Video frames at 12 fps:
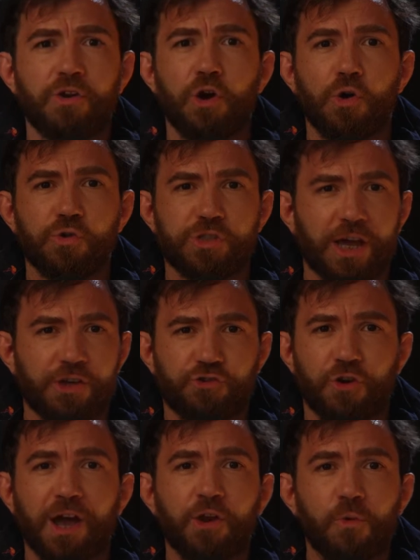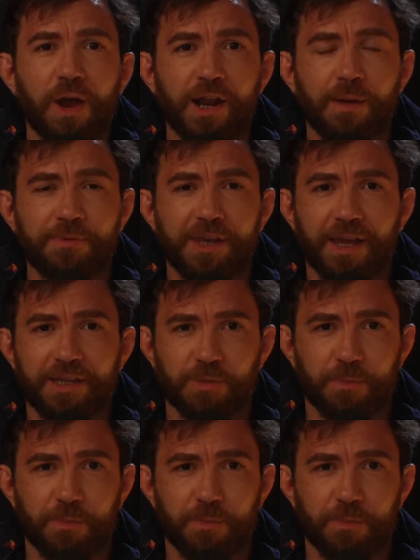knows I try to write updates,